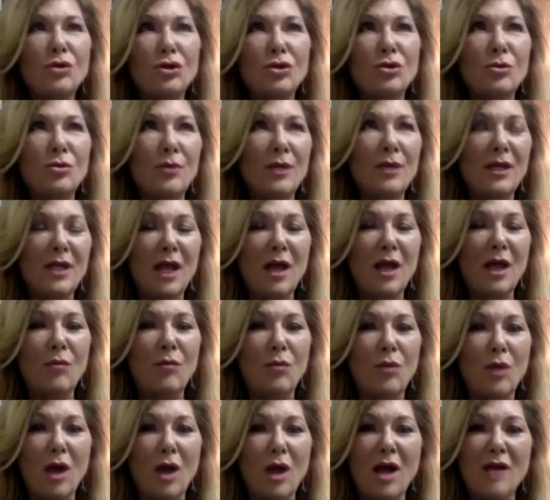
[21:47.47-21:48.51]
know what?
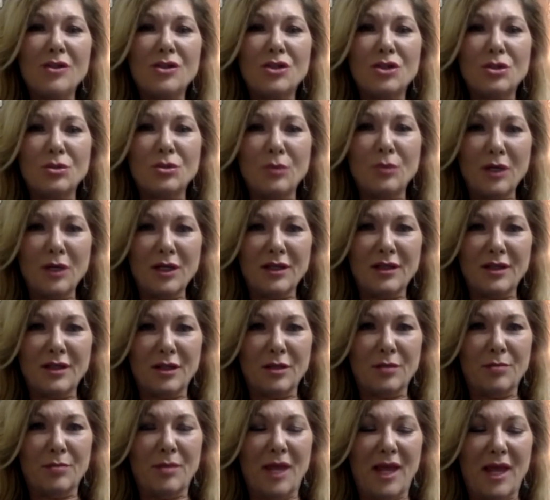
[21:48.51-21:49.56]
I do work at
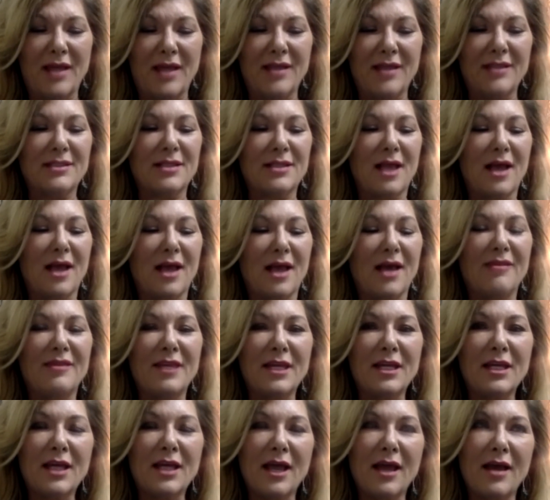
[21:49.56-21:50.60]
their pace. I
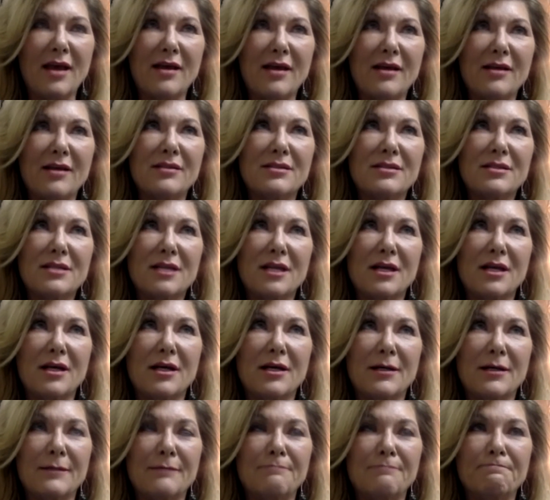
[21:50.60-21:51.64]
think as
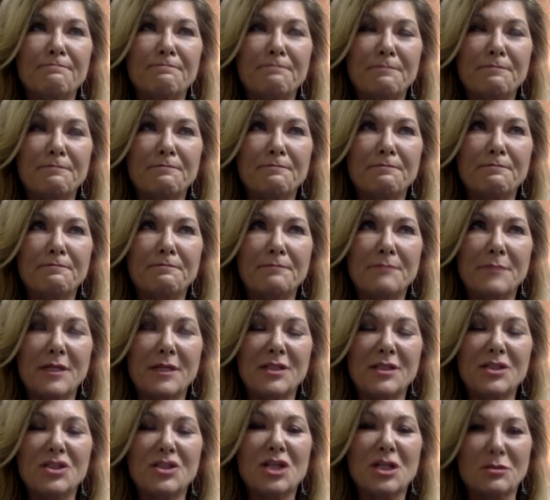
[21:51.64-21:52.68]
a
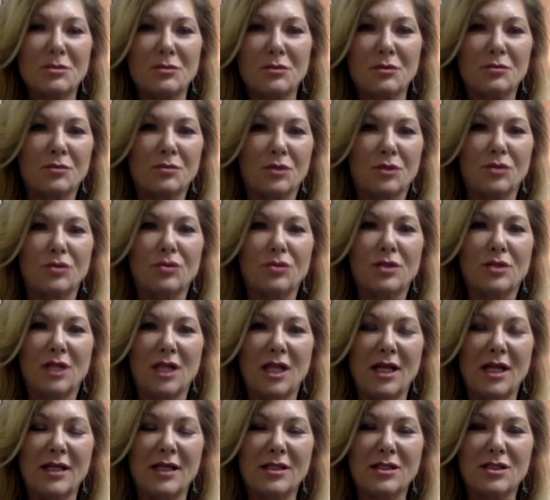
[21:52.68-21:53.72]
general rule,
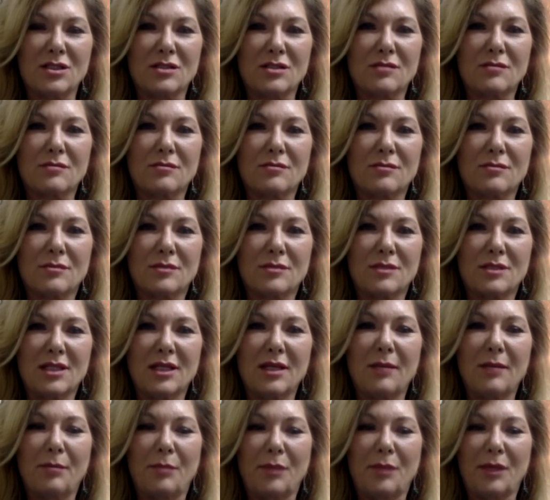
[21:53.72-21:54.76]
clients
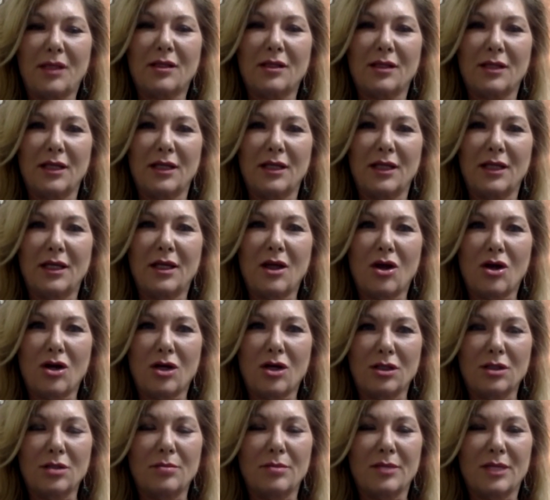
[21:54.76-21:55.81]
typically are a
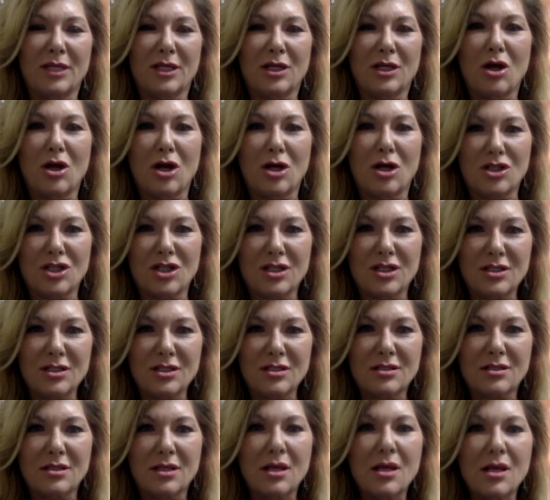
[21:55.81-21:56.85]
little bit
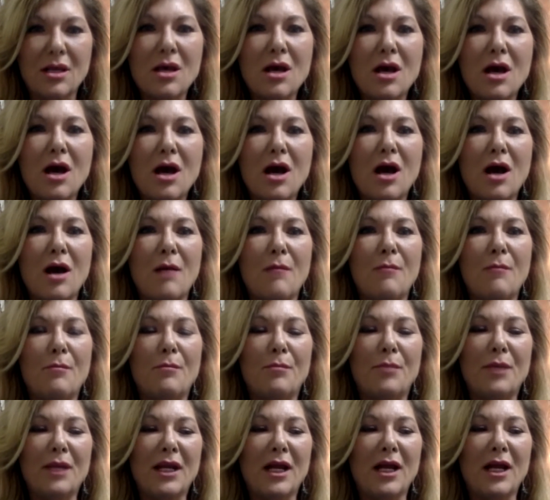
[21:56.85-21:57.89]
cautious.
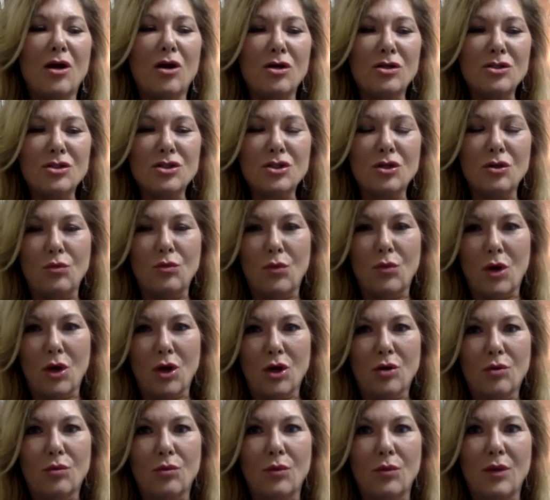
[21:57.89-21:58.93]
But I also
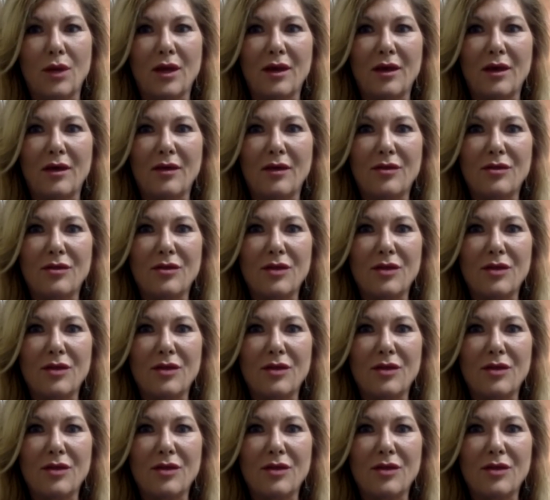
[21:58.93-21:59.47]
work with